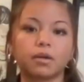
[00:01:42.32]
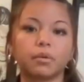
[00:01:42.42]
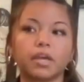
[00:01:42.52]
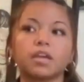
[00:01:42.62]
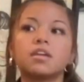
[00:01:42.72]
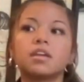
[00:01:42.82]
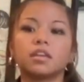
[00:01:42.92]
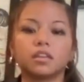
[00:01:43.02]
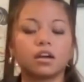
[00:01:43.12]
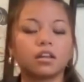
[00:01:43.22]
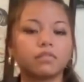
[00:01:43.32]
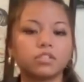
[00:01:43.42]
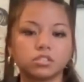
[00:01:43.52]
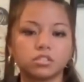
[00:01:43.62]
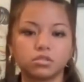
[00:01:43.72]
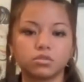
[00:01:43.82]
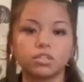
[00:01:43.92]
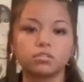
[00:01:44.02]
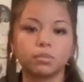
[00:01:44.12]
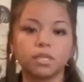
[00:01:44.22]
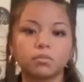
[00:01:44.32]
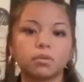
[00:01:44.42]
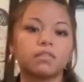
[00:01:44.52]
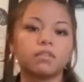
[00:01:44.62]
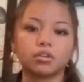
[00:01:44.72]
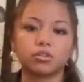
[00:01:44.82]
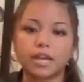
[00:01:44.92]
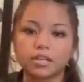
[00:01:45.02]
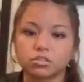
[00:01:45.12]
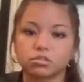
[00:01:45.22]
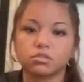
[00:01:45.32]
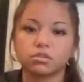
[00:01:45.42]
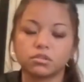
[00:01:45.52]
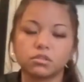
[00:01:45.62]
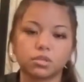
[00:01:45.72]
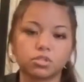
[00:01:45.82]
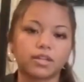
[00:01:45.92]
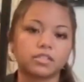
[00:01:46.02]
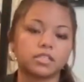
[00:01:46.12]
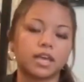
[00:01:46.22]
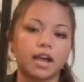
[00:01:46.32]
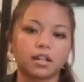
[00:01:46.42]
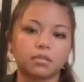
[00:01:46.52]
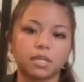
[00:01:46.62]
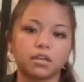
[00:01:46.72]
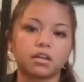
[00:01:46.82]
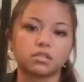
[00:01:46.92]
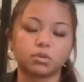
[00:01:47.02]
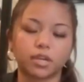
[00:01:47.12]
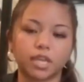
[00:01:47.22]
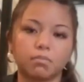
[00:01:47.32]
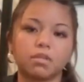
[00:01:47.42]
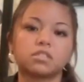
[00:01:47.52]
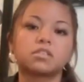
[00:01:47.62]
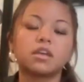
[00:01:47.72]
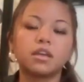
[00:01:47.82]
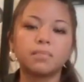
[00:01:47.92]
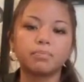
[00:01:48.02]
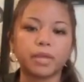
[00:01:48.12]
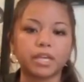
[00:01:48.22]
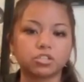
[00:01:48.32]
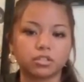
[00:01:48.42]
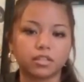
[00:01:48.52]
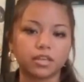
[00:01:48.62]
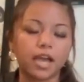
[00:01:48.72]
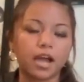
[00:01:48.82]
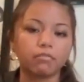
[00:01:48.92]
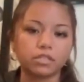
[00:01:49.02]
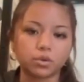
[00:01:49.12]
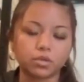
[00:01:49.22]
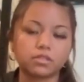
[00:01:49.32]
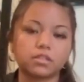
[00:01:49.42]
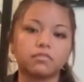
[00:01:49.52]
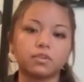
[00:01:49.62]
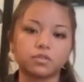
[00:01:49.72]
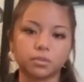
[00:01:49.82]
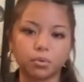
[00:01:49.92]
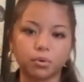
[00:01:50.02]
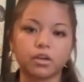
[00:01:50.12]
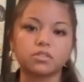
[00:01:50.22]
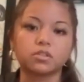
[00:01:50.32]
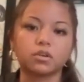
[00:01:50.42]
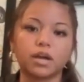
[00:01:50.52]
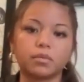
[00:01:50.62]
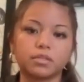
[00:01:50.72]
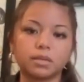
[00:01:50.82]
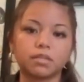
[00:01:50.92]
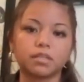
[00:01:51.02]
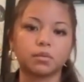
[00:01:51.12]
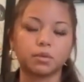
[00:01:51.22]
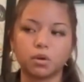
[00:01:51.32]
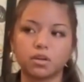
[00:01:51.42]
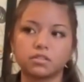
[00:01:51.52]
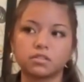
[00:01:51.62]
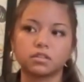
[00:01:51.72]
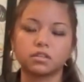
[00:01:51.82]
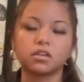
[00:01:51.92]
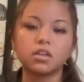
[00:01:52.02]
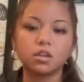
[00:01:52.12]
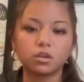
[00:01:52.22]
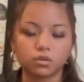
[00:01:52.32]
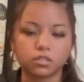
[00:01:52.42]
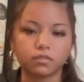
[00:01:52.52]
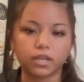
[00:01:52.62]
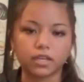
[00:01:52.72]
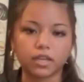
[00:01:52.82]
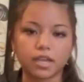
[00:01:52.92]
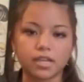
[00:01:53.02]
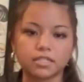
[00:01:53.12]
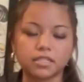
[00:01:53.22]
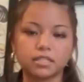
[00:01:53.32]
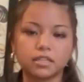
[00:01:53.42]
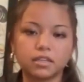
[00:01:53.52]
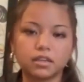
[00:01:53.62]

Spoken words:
That way, not even just the students from here, but even international students who were trying to get acclimated onto our campus, make sure that they have resource and feel support. So that was something that we wanted to cultivate and